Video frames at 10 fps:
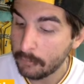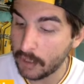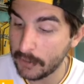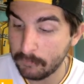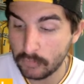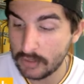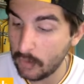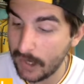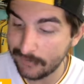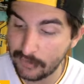But
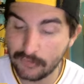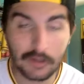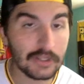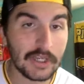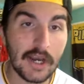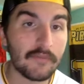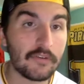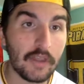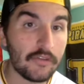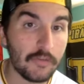you have to start the
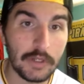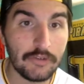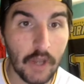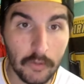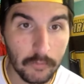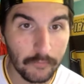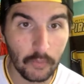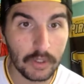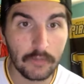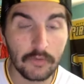conversation with Jones
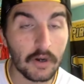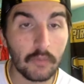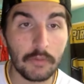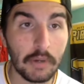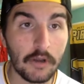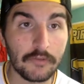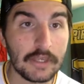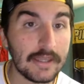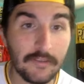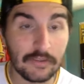before you started with Paul
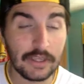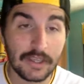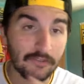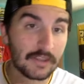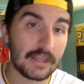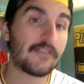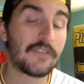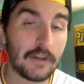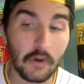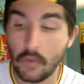Skenes, seeing as
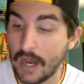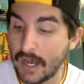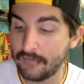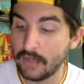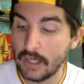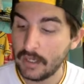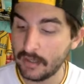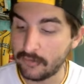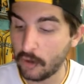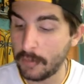Skenes didn't arrive
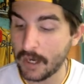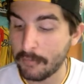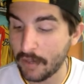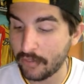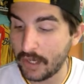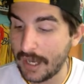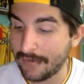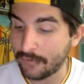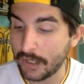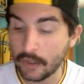until about a month and a
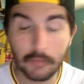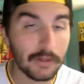half later.